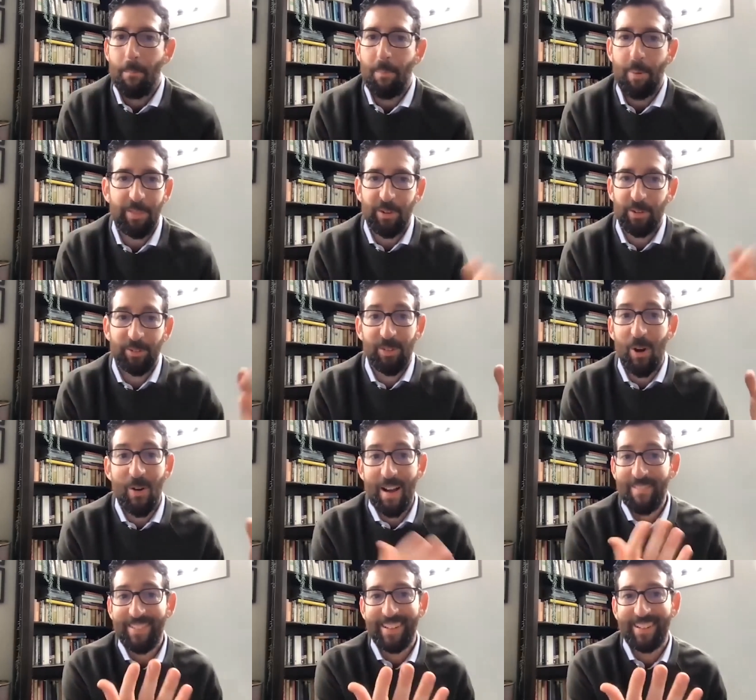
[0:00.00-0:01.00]
but there's no
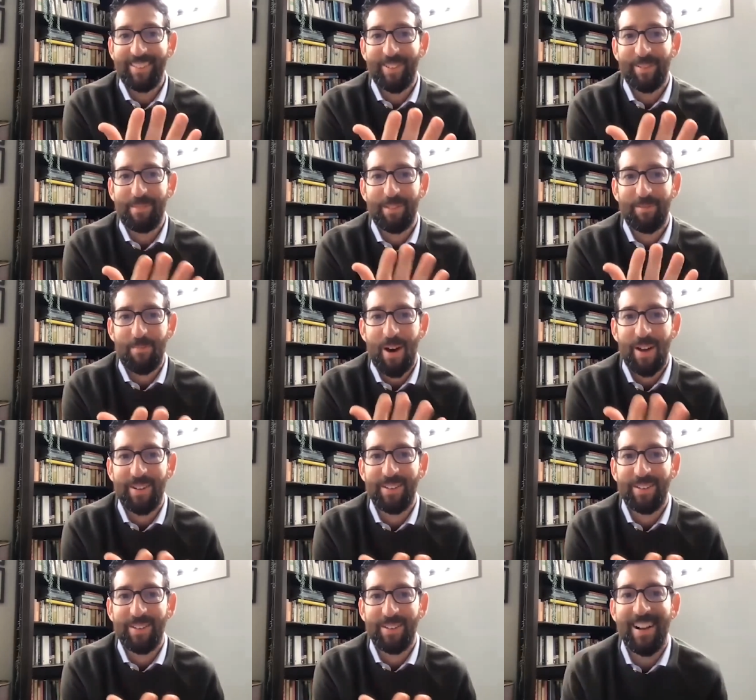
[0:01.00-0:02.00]
evidence from
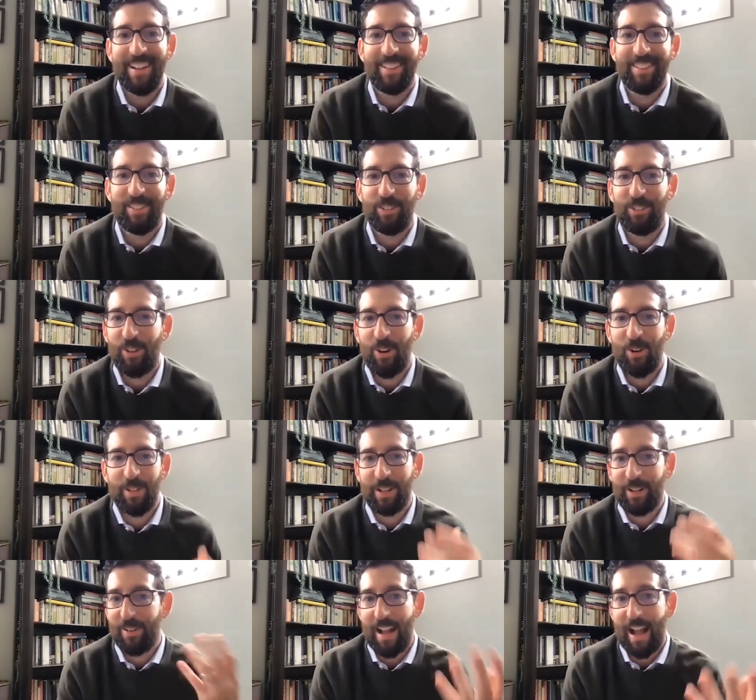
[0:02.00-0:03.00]
modern science to show
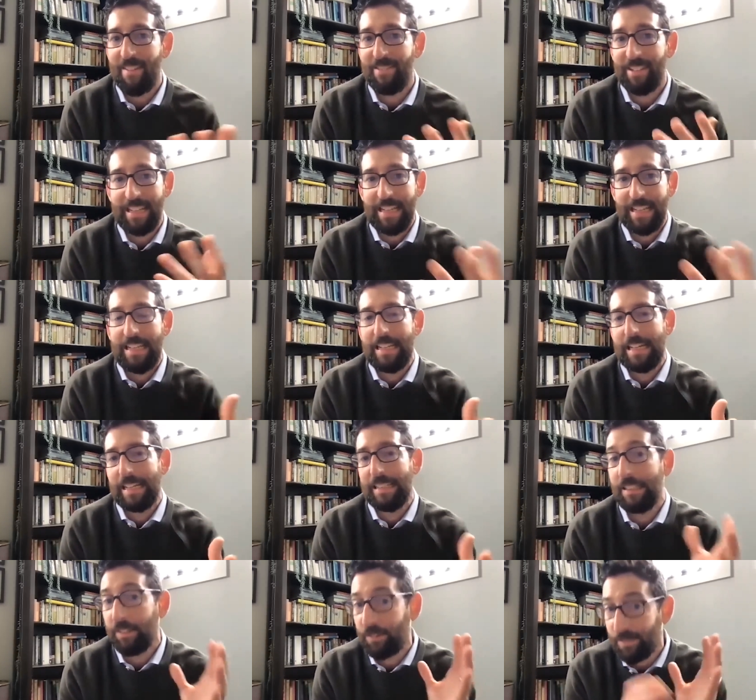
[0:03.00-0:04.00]
that gravity,
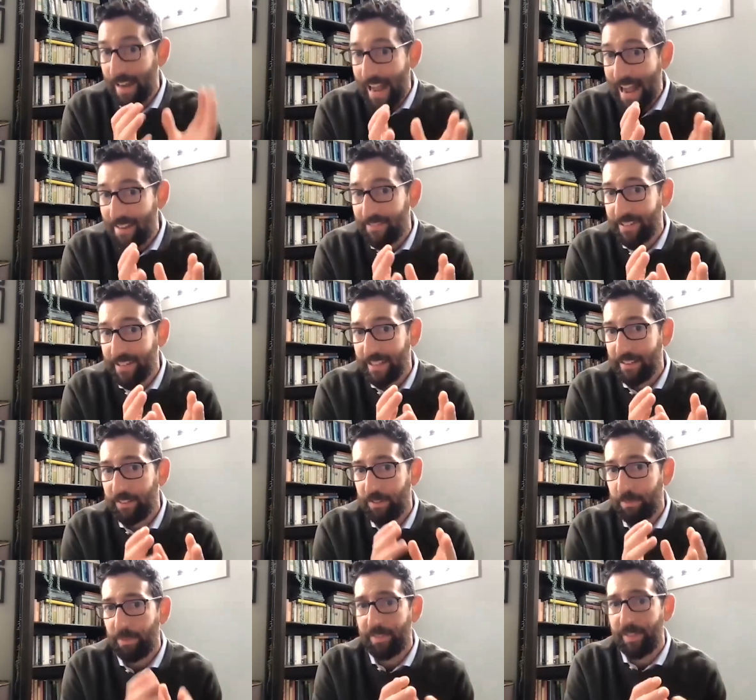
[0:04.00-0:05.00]
at least gravity,
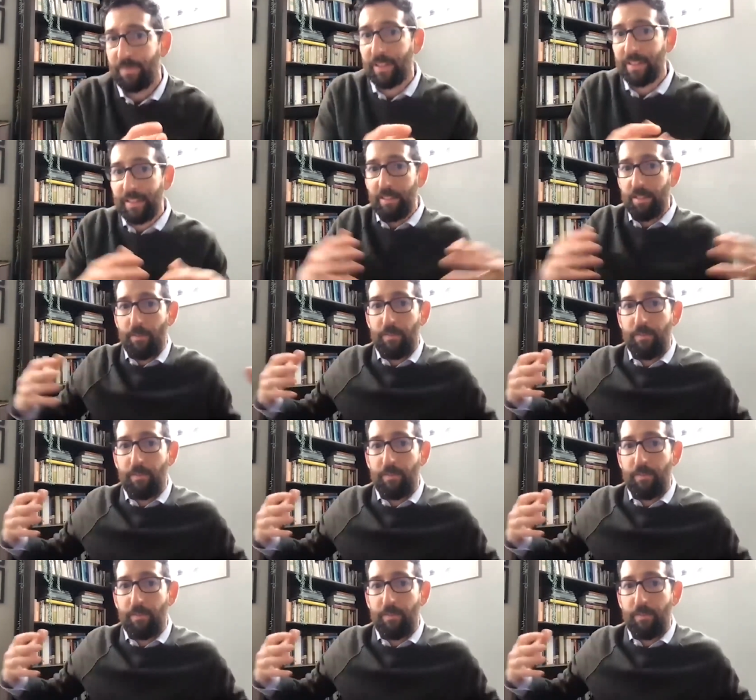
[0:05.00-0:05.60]
specifically the